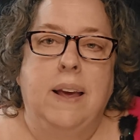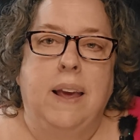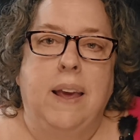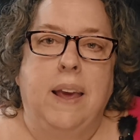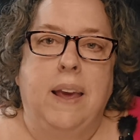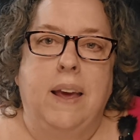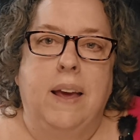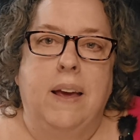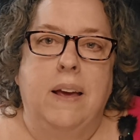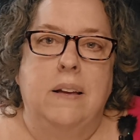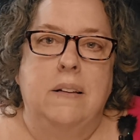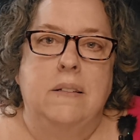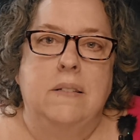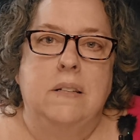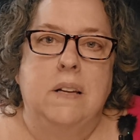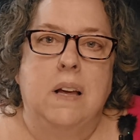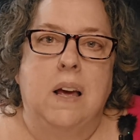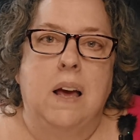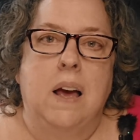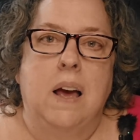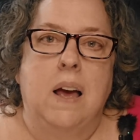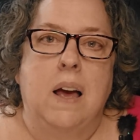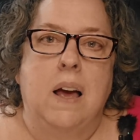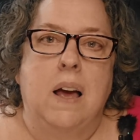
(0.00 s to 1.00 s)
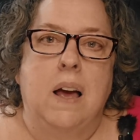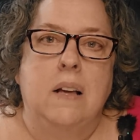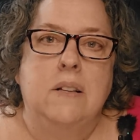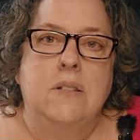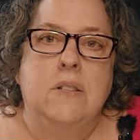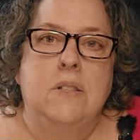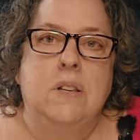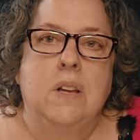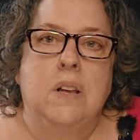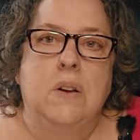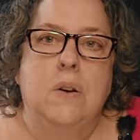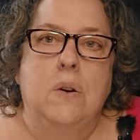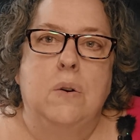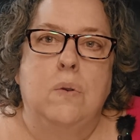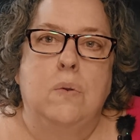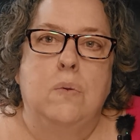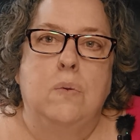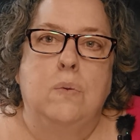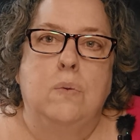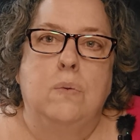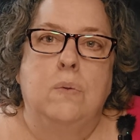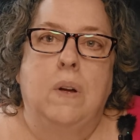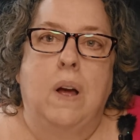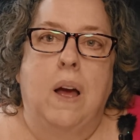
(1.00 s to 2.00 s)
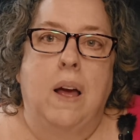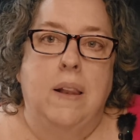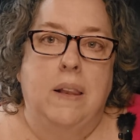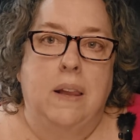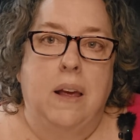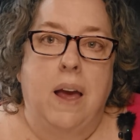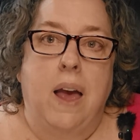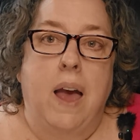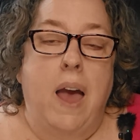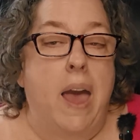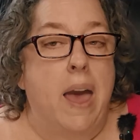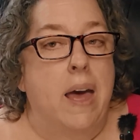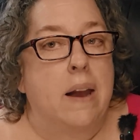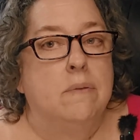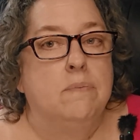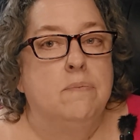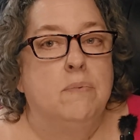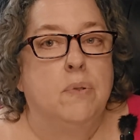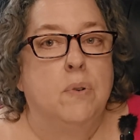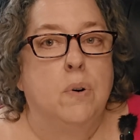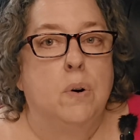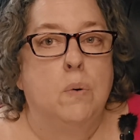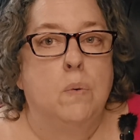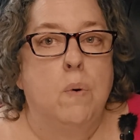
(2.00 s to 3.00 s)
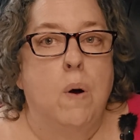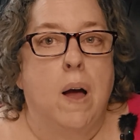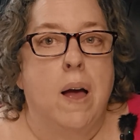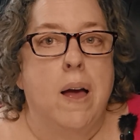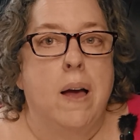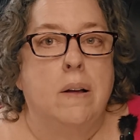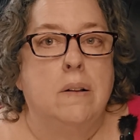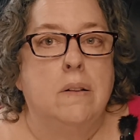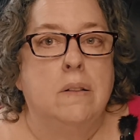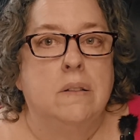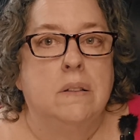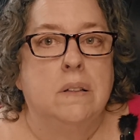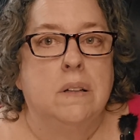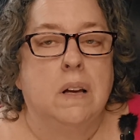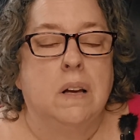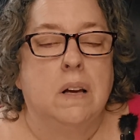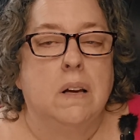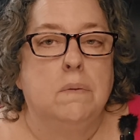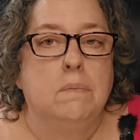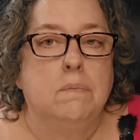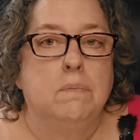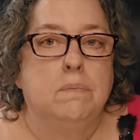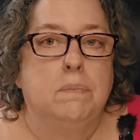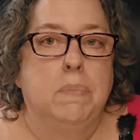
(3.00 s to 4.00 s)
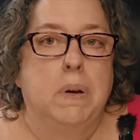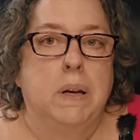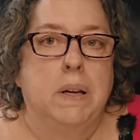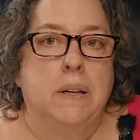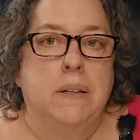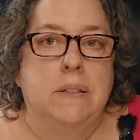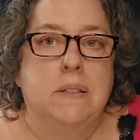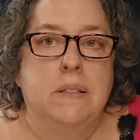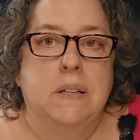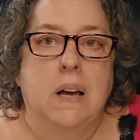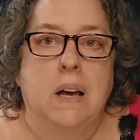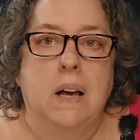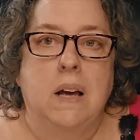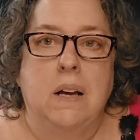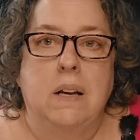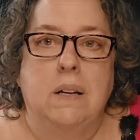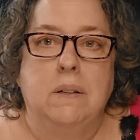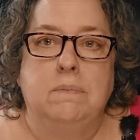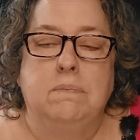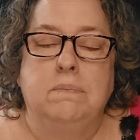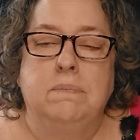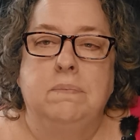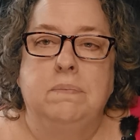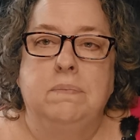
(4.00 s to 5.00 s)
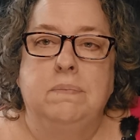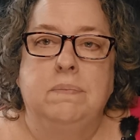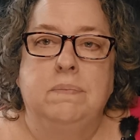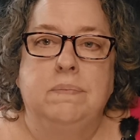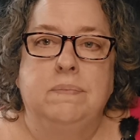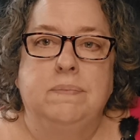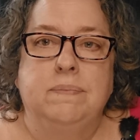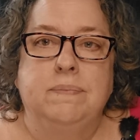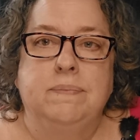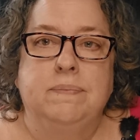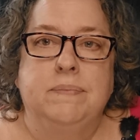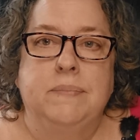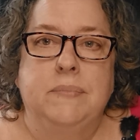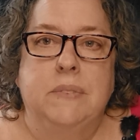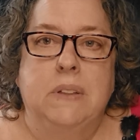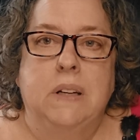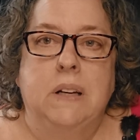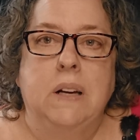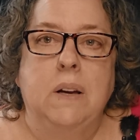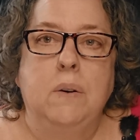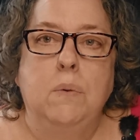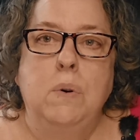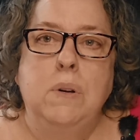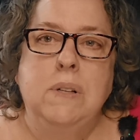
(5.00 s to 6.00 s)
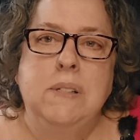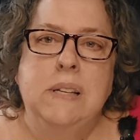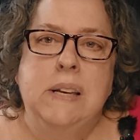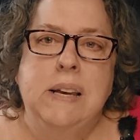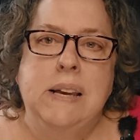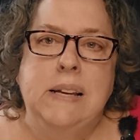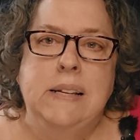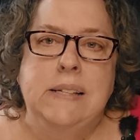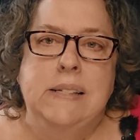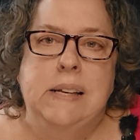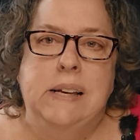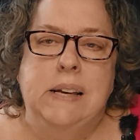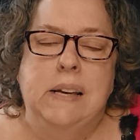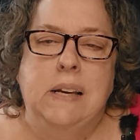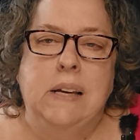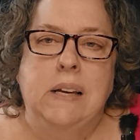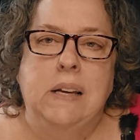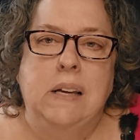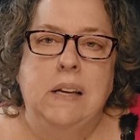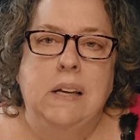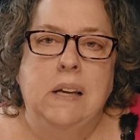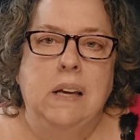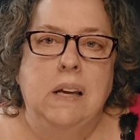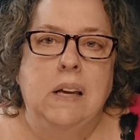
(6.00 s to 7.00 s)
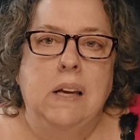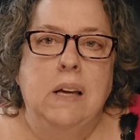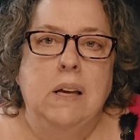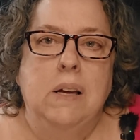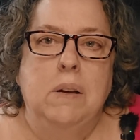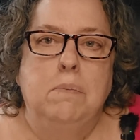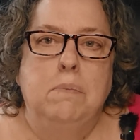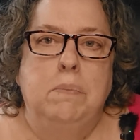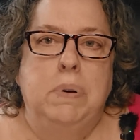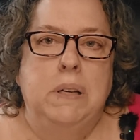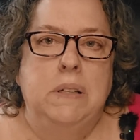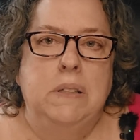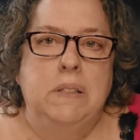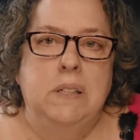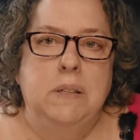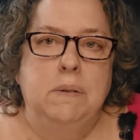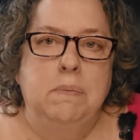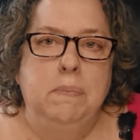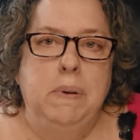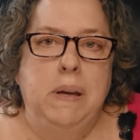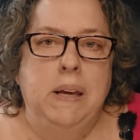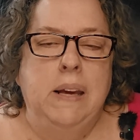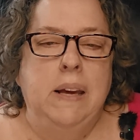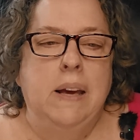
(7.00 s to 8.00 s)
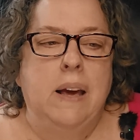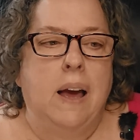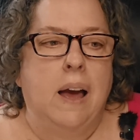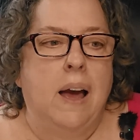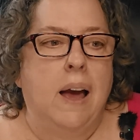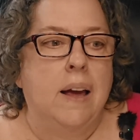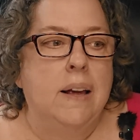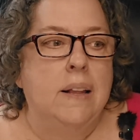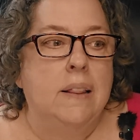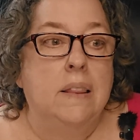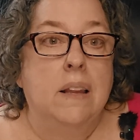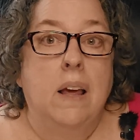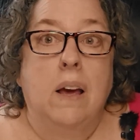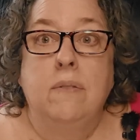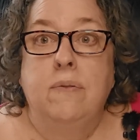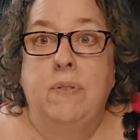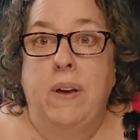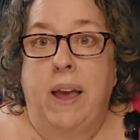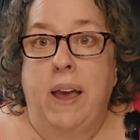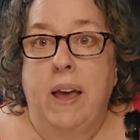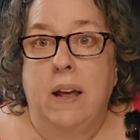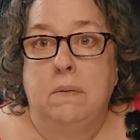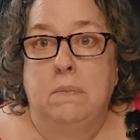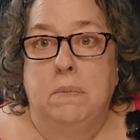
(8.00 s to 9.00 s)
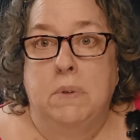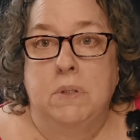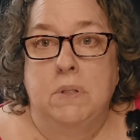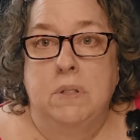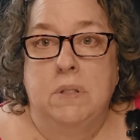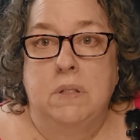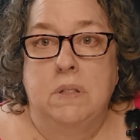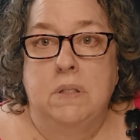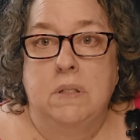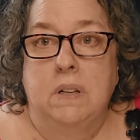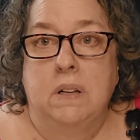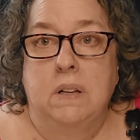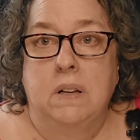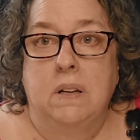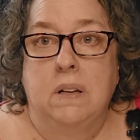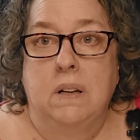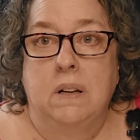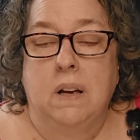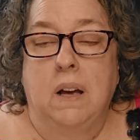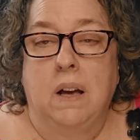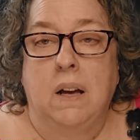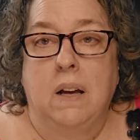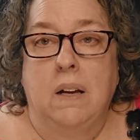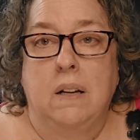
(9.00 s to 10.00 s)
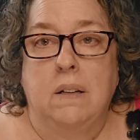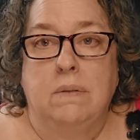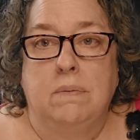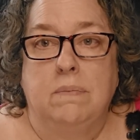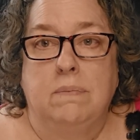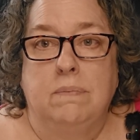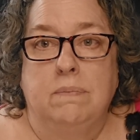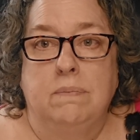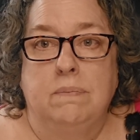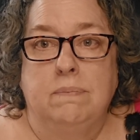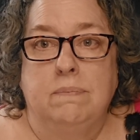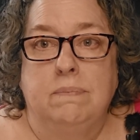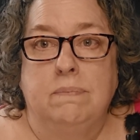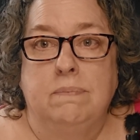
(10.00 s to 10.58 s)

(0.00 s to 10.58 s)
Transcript: And so I had them for a while, but it wasn't easy. But to me, I love animals. Um,